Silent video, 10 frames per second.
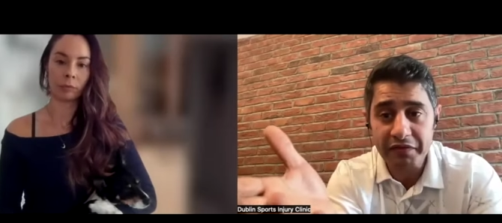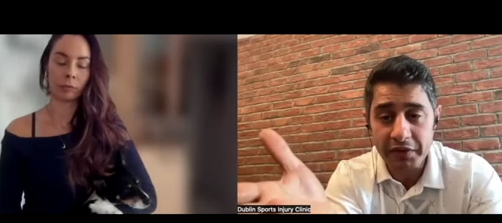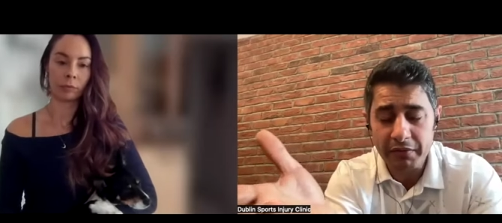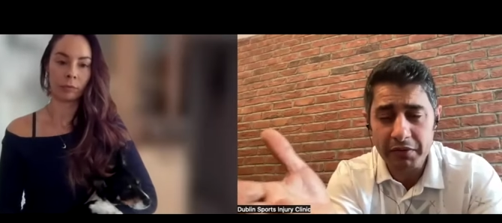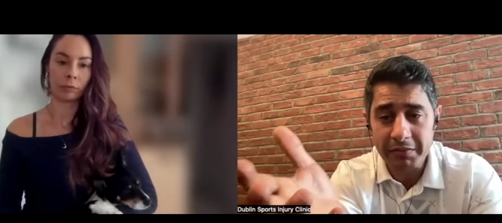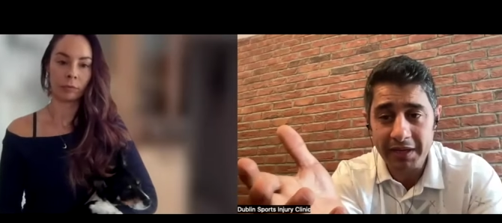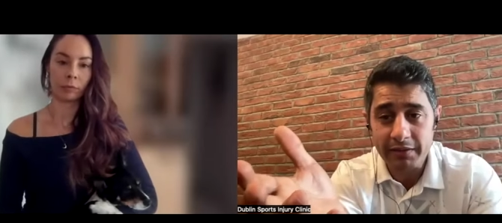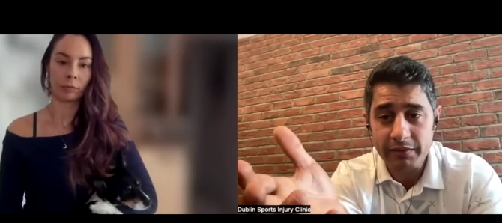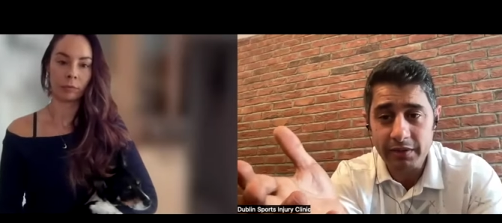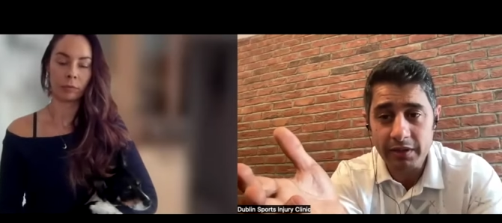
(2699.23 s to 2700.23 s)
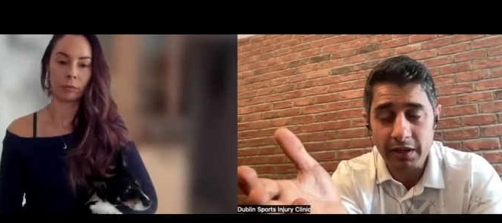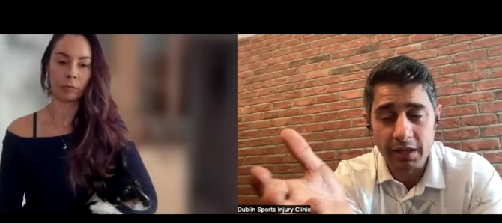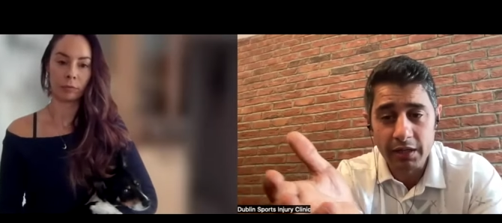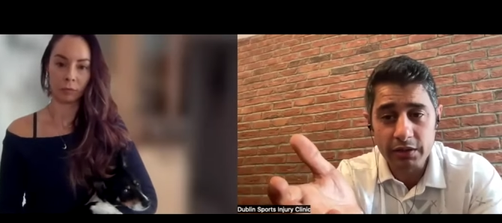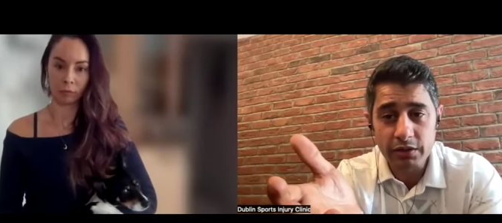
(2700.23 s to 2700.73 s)
Speaker 1: You know what I mean out there.
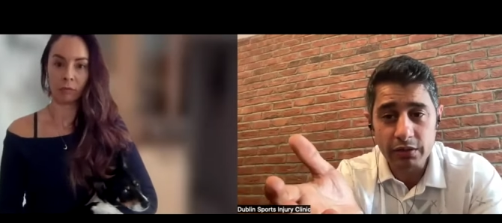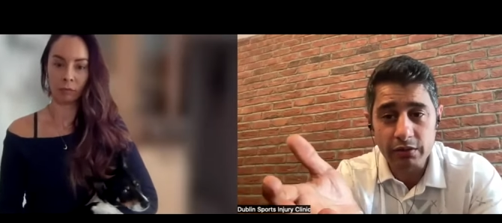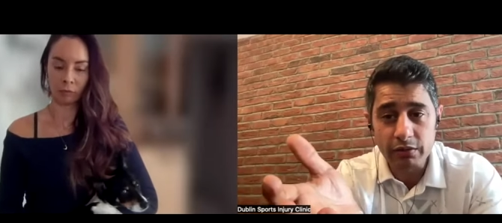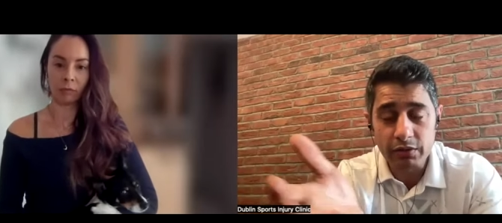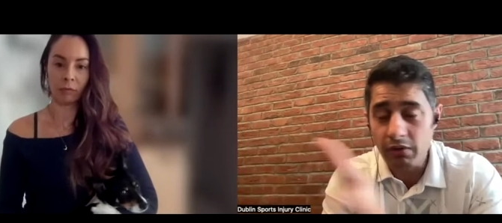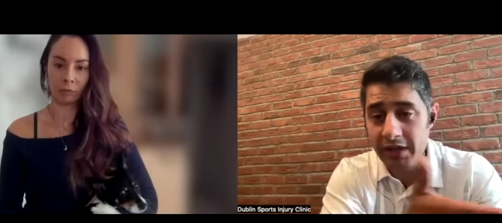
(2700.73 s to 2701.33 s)
Mm. So don't